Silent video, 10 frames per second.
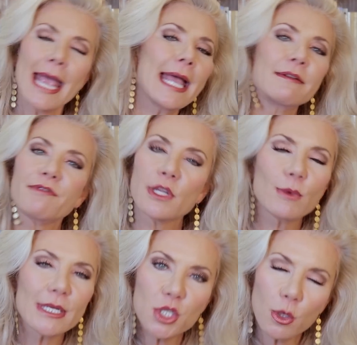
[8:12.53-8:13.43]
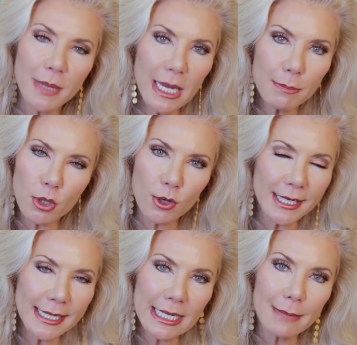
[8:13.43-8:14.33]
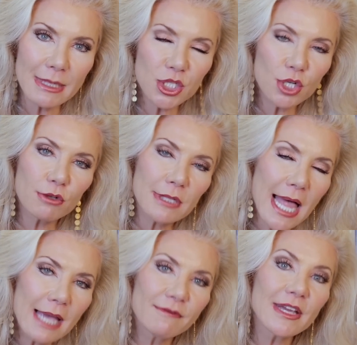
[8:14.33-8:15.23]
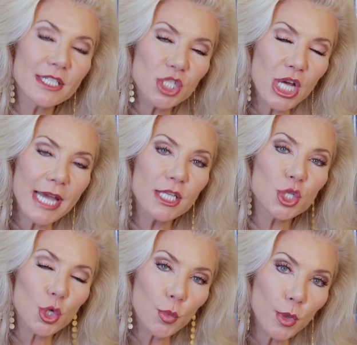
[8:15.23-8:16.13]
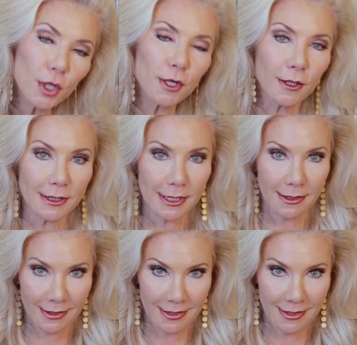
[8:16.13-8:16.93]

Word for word: Influential people are going to come into your life and change your world.